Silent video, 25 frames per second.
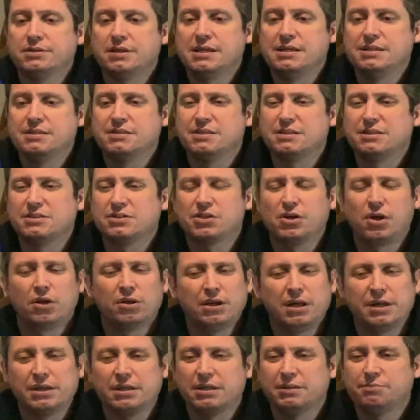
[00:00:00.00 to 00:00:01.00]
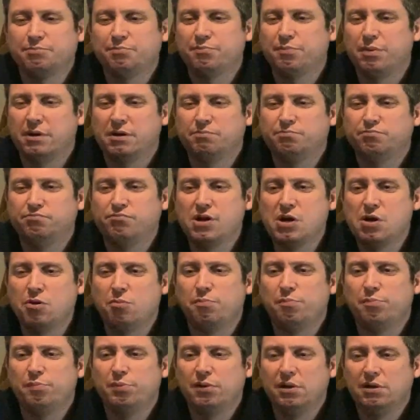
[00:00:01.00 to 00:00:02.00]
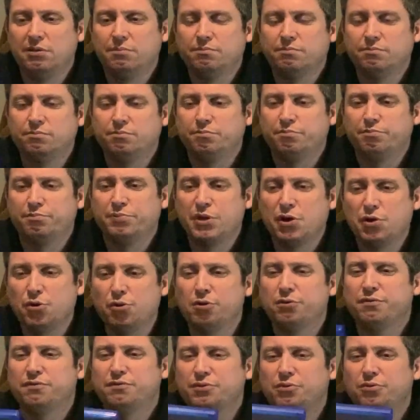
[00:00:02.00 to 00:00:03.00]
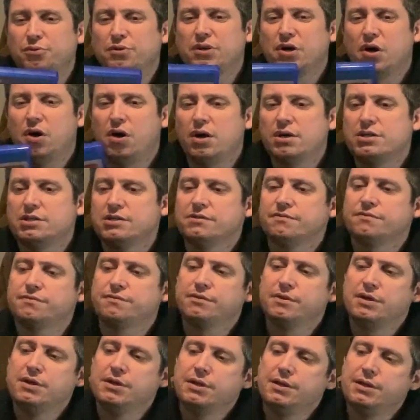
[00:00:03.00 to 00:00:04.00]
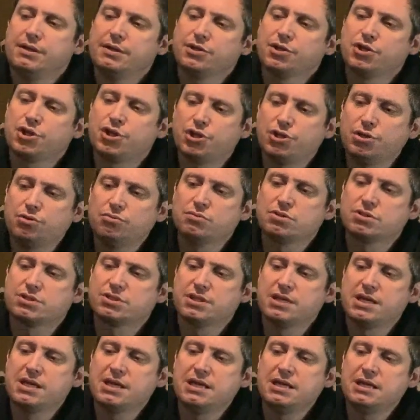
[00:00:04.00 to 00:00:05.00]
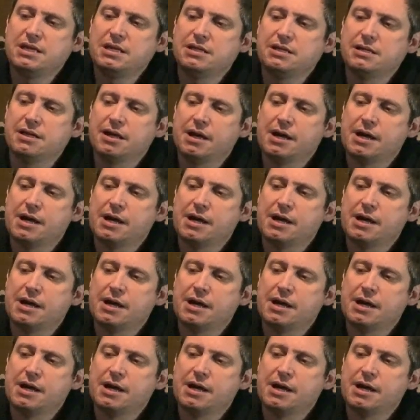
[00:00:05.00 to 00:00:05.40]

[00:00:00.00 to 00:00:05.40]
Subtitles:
And it's got like a real beautiful kind of cutesy